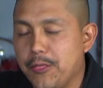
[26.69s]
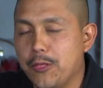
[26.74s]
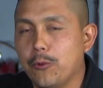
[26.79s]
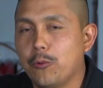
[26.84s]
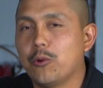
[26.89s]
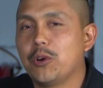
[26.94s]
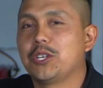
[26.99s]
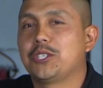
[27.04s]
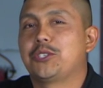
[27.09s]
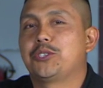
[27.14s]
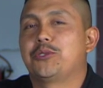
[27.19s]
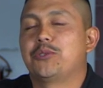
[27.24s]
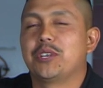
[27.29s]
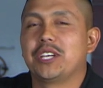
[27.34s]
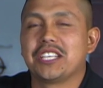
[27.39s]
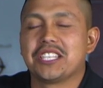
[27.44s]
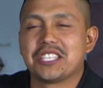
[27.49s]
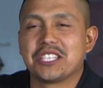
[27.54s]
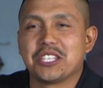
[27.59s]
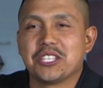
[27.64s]
The word's
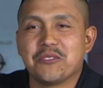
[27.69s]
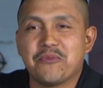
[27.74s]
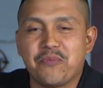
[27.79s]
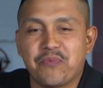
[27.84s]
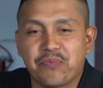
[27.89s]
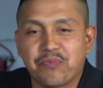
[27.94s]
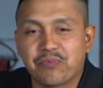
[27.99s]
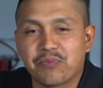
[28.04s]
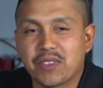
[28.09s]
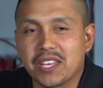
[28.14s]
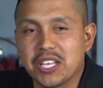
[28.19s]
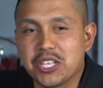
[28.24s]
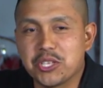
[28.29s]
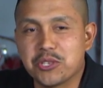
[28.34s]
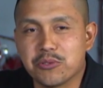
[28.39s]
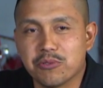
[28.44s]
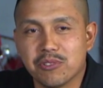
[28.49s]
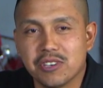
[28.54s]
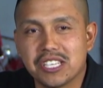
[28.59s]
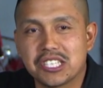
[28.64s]
trust.
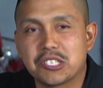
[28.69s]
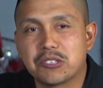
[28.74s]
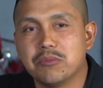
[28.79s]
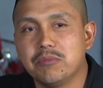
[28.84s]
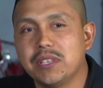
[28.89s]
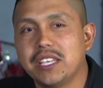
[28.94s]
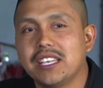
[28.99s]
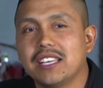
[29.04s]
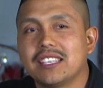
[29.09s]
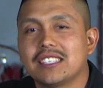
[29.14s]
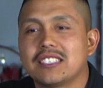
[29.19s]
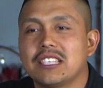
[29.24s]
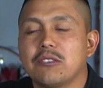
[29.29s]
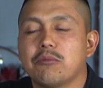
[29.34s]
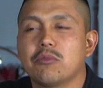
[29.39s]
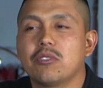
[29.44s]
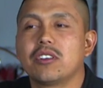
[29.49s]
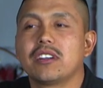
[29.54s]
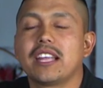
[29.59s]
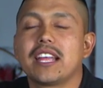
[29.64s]
Trust me is a
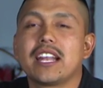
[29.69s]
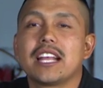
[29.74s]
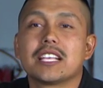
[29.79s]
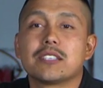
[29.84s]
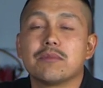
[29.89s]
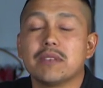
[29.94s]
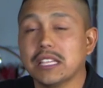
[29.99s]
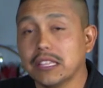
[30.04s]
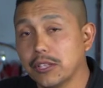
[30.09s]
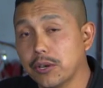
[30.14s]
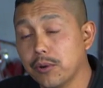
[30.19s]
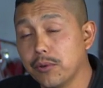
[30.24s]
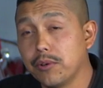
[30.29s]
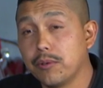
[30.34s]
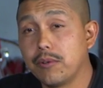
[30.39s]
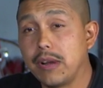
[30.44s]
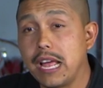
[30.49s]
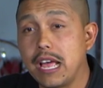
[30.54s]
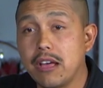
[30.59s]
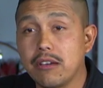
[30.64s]
word that has been thrown
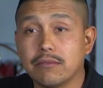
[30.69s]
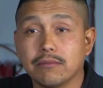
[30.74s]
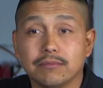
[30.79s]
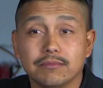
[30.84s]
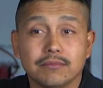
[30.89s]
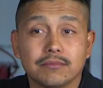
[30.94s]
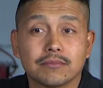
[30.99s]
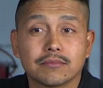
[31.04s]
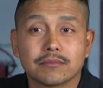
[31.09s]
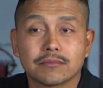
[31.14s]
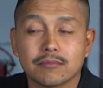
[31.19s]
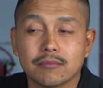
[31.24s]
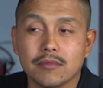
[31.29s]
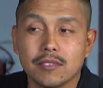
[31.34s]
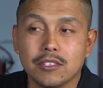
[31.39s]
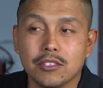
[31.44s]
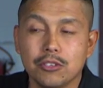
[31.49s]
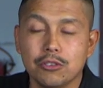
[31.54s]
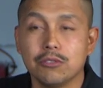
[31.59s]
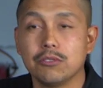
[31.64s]
around,
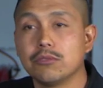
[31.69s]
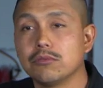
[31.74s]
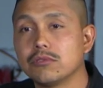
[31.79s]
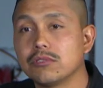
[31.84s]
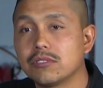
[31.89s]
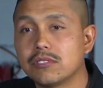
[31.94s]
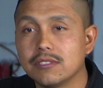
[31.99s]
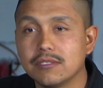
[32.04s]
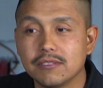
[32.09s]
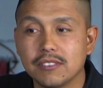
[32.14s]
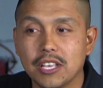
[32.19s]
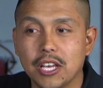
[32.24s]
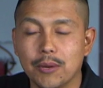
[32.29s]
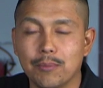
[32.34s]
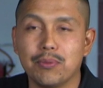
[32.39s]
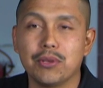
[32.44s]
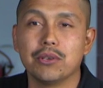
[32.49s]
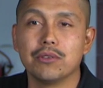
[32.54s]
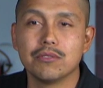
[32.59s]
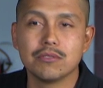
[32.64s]
used,
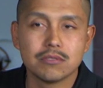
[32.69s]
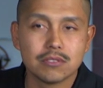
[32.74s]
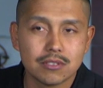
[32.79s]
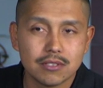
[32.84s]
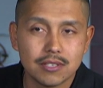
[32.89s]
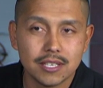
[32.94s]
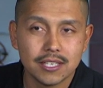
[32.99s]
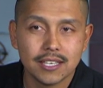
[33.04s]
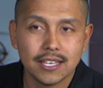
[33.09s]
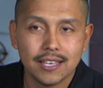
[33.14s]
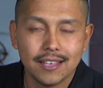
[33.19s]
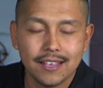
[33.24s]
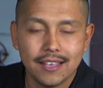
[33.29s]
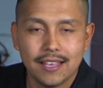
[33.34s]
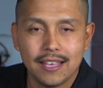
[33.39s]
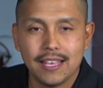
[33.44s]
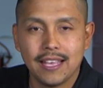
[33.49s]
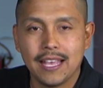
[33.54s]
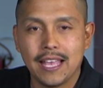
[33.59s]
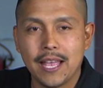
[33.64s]
abused,
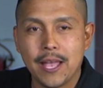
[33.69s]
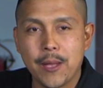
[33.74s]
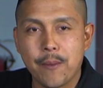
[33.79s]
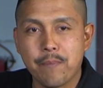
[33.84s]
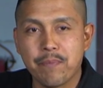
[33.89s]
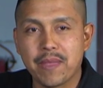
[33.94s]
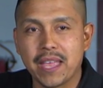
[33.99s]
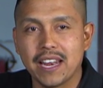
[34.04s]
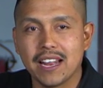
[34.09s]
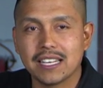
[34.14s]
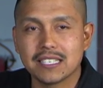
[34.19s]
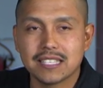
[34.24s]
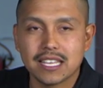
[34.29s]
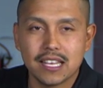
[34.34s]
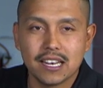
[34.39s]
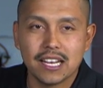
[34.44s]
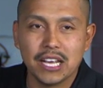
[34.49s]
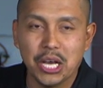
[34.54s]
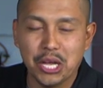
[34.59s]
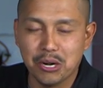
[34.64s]
and I
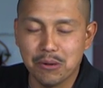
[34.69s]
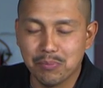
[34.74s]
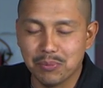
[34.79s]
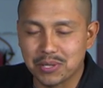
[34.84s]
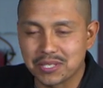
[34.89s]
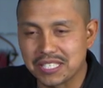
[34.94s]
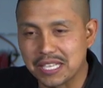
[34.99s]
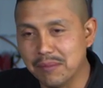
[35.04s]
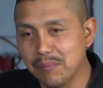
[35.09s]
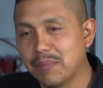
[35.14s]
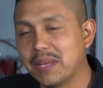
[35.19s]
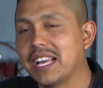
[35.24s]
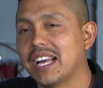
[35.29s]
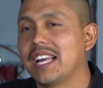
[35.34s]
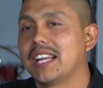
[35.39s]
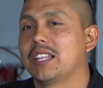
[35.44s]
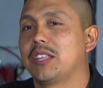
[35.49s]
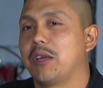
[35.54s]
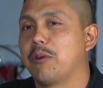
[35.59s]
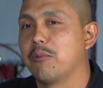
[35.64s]
stand 100%
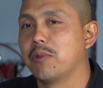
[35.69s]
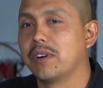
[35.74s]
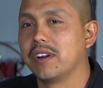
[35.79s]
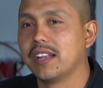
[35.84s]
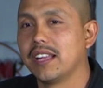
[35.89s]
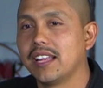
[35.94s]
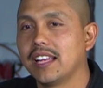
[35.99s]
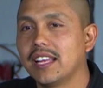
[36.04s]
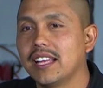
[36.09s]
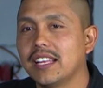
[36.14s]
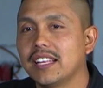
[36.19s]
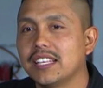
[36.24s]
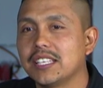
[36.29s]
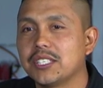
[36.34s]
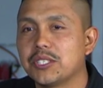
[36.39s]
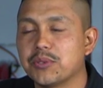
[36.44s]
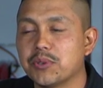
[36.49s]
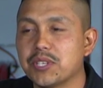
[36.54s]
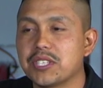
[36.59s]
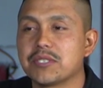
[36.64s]
behind that word
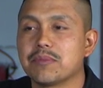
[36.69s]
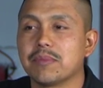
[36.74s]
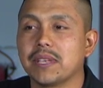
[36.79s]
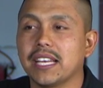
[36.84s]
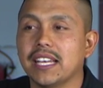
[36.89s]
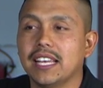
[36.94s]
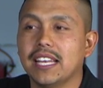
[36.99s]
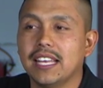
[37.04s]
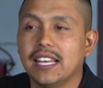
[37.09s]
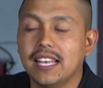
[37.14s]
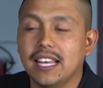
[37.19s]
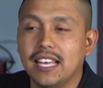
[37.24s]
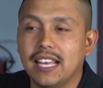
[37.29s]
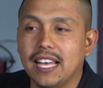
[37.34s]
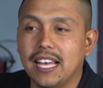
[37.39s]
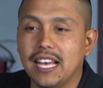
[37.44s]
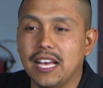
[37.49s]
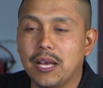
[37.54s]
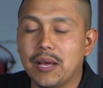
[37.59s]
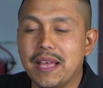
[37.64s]
trust me.
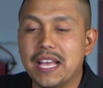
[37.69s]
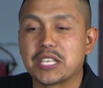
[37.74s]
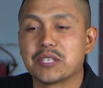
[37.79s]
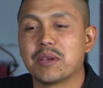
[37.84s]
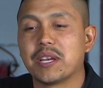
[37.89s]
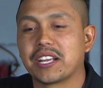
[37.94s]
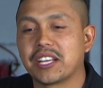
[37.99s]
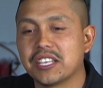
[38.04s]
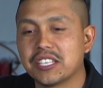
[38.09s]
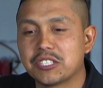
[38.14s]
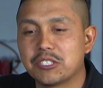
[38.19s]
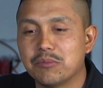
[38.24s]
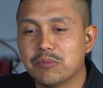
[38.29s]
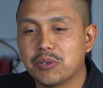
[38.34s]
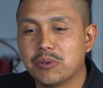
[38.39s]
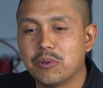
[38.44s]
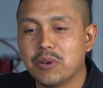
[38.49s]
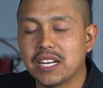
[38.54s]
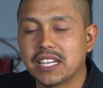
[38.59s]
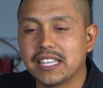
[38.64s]
Uh, as our
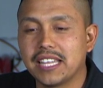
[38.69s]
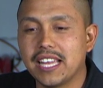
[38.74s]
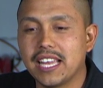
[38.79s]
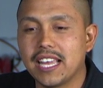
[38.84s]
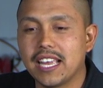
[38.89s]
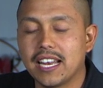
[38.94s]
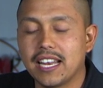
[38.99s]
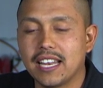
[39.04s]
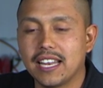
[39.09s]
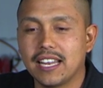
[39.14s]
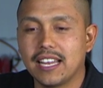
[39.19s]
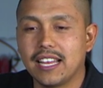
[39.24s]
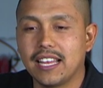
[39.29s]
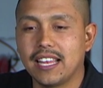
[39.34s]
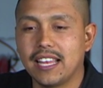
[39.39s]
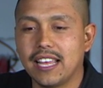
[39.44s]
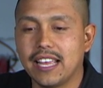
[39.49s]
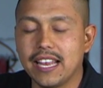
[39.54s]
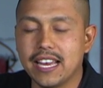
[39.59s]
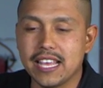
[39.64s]
customer walked in,
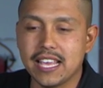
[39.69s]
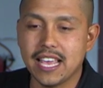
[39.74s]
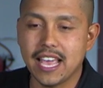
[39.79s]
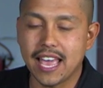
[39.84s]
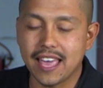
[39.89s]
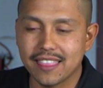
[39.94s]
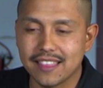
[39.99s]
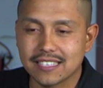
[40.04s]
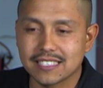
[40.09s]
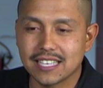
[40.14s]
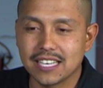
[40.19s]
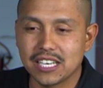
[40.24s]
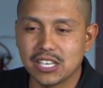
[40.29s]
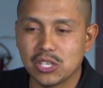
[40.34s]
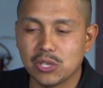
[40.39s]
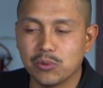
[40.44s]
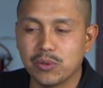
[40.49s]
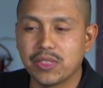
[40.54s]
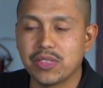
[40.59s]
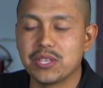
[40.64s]
he had this
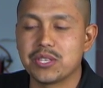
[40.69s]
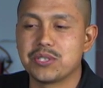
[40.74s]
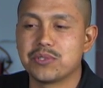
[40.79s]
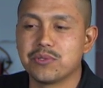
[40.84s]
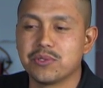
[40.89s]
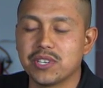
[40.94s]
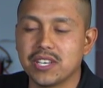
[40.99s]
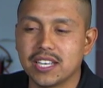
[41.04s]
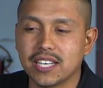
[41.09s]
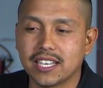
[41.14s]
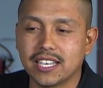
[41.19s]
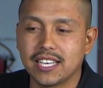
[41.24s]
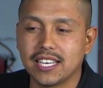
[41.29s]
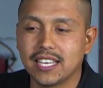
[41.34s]
idea with this truck.